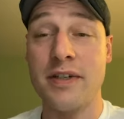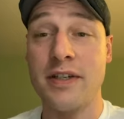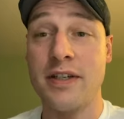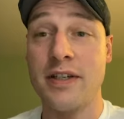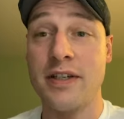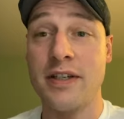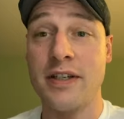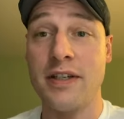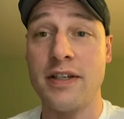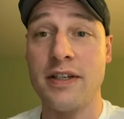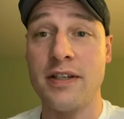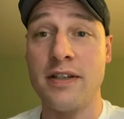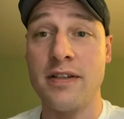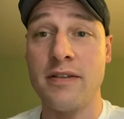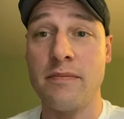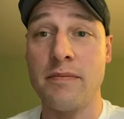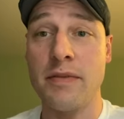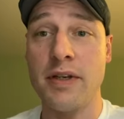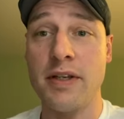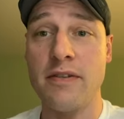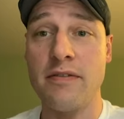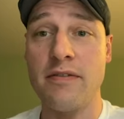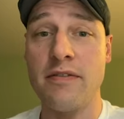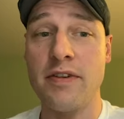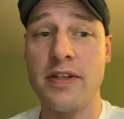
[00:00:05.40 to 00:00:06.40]
I
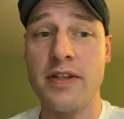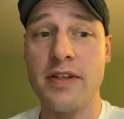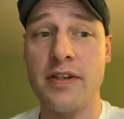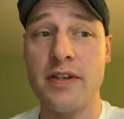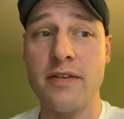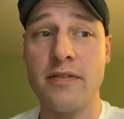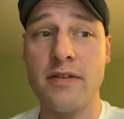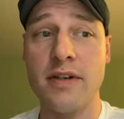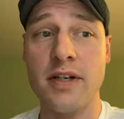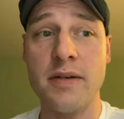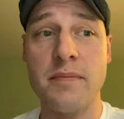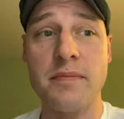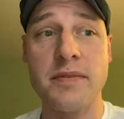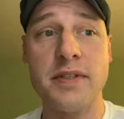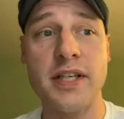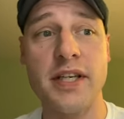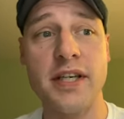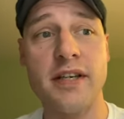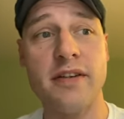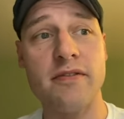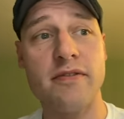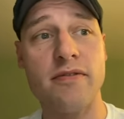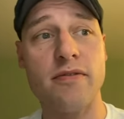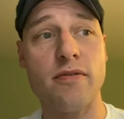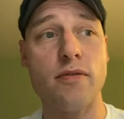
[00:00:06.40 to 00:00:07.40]
made a video
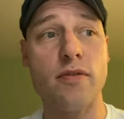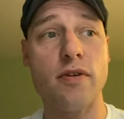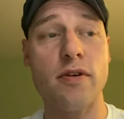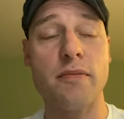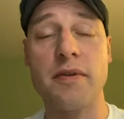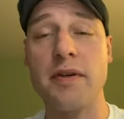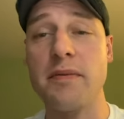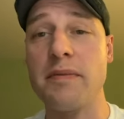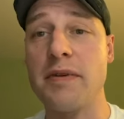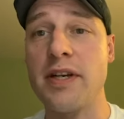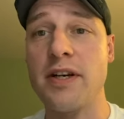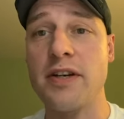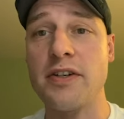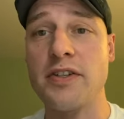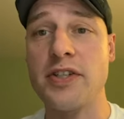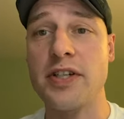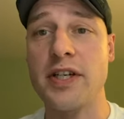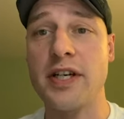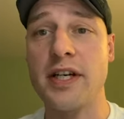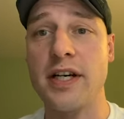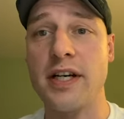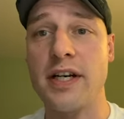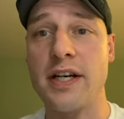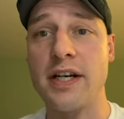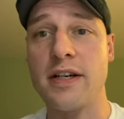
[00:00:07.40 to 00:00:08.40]
update for Bbr
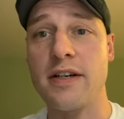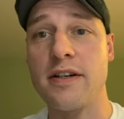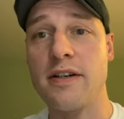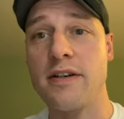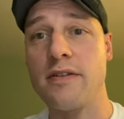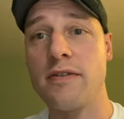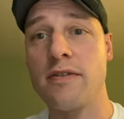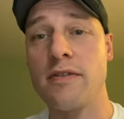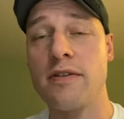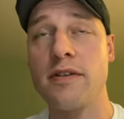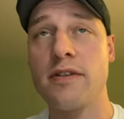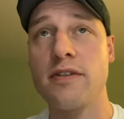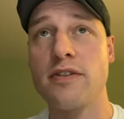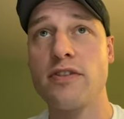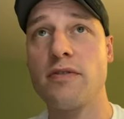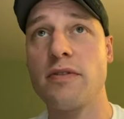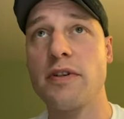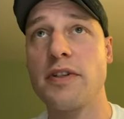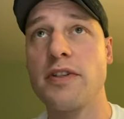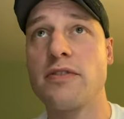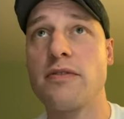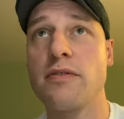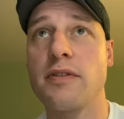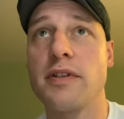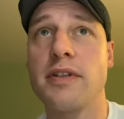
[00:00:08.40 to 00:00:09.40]
Chicago
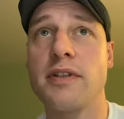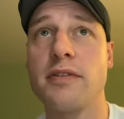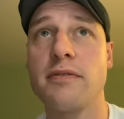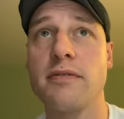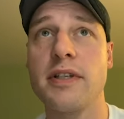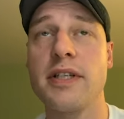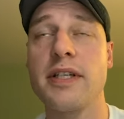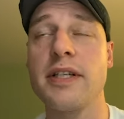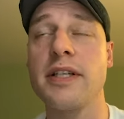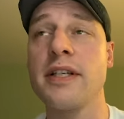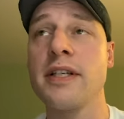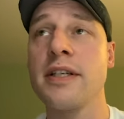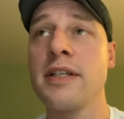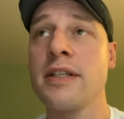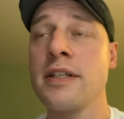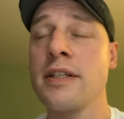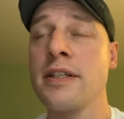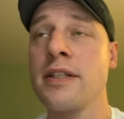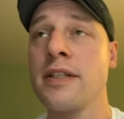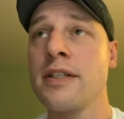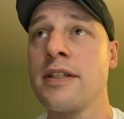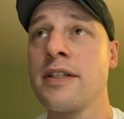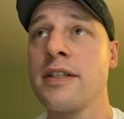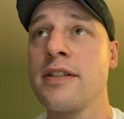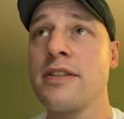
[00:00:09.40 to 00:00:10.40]
2023.
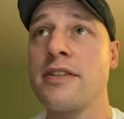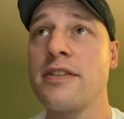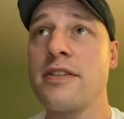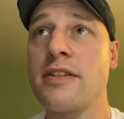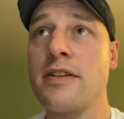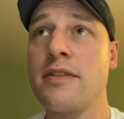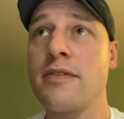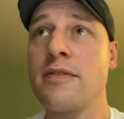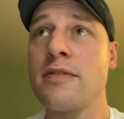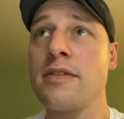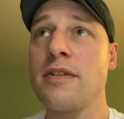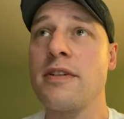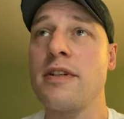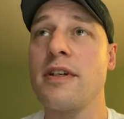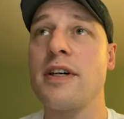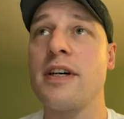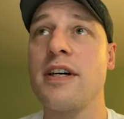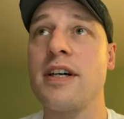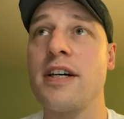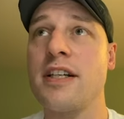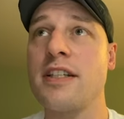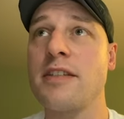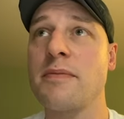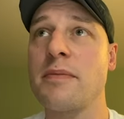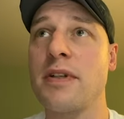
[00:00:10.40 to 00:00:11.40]
So
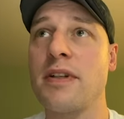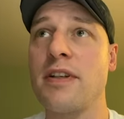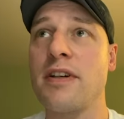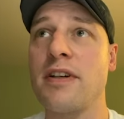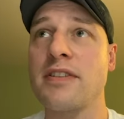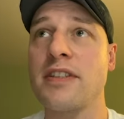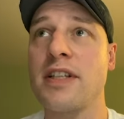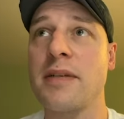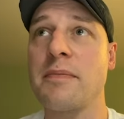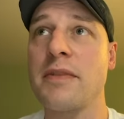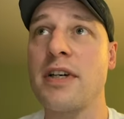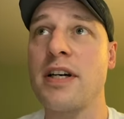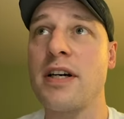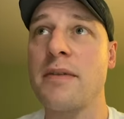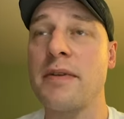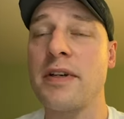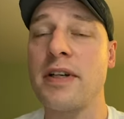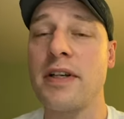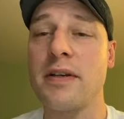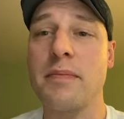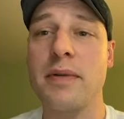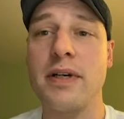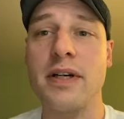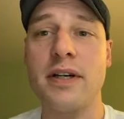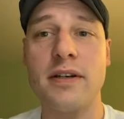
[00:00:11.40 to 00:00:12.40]
it's been a long time coming. I
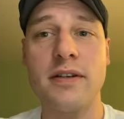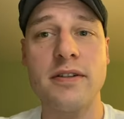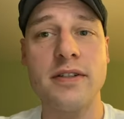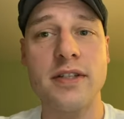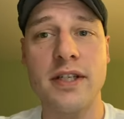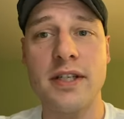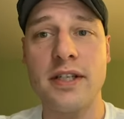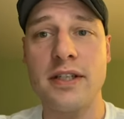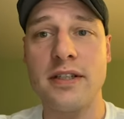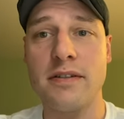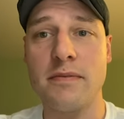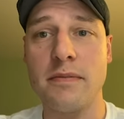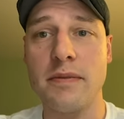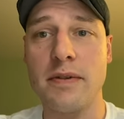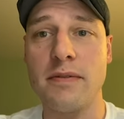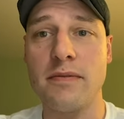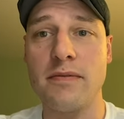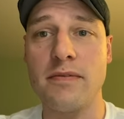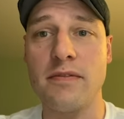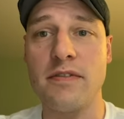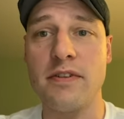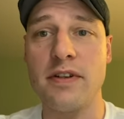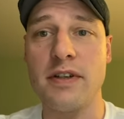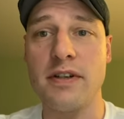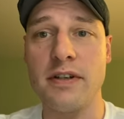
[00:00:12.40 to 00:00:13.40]
apologize. I've been
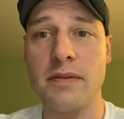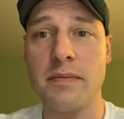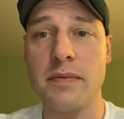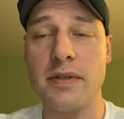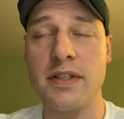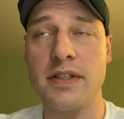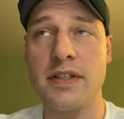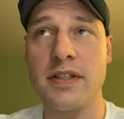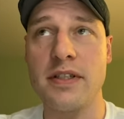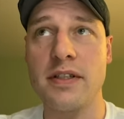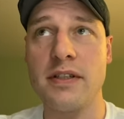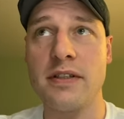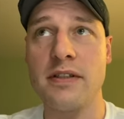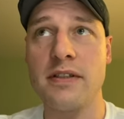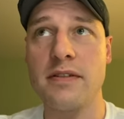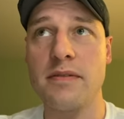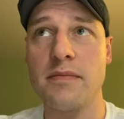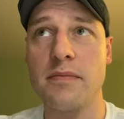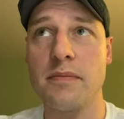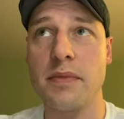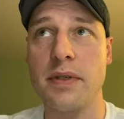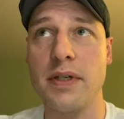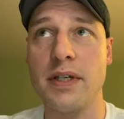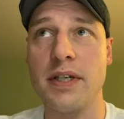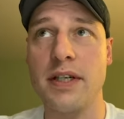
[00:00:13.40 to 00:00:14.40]
very busy,
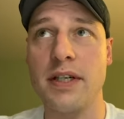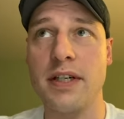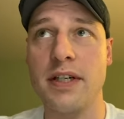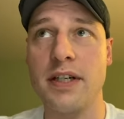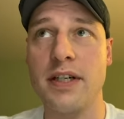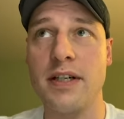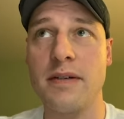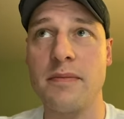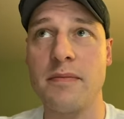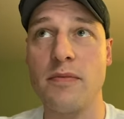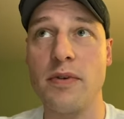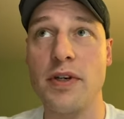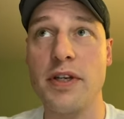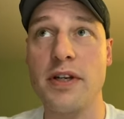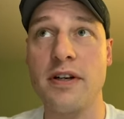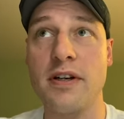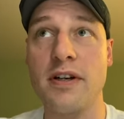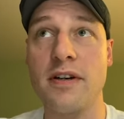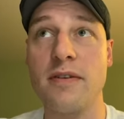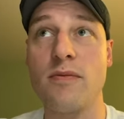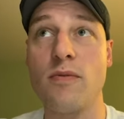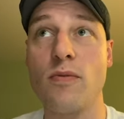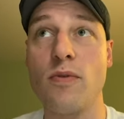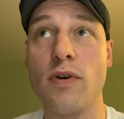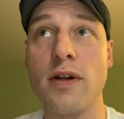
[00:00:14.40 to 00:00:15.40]
but we
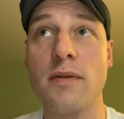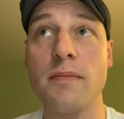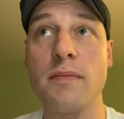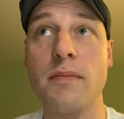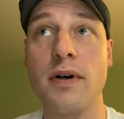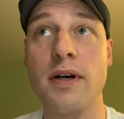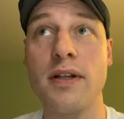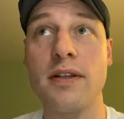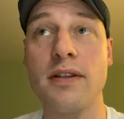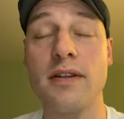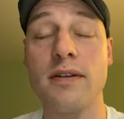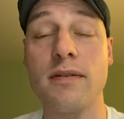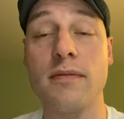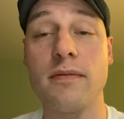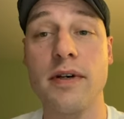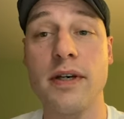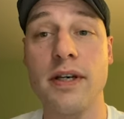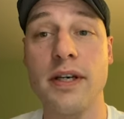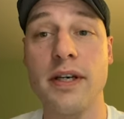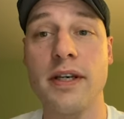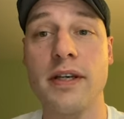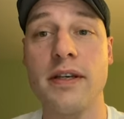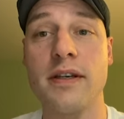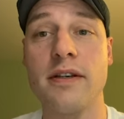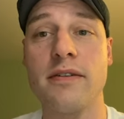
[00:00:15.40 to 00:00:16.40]
are 1 month
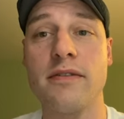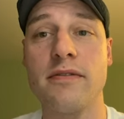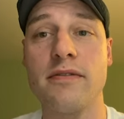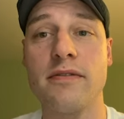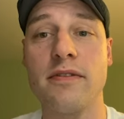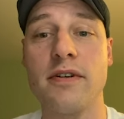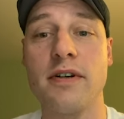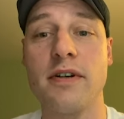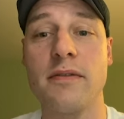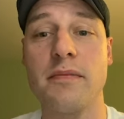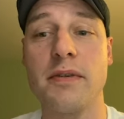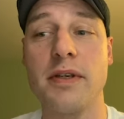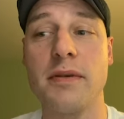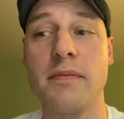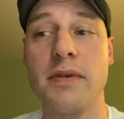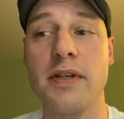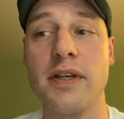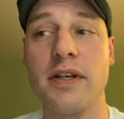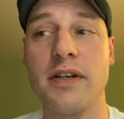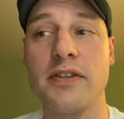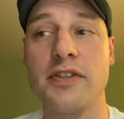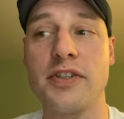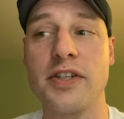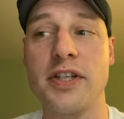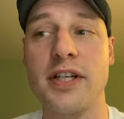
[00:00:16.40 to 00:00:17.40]
away from
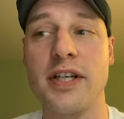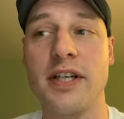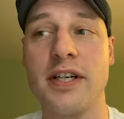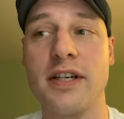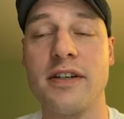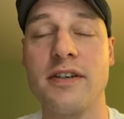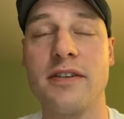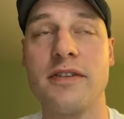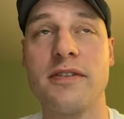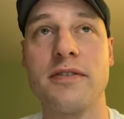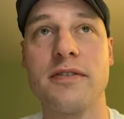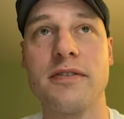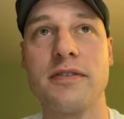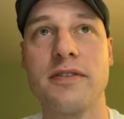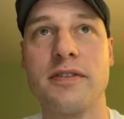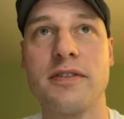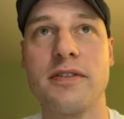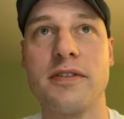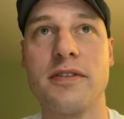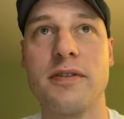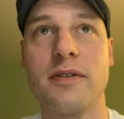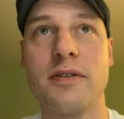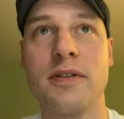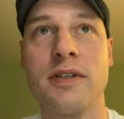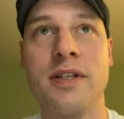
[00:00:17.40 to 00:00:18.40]
Bbr Chicago,
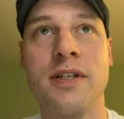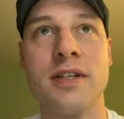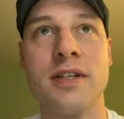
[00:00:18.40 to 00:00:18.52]
so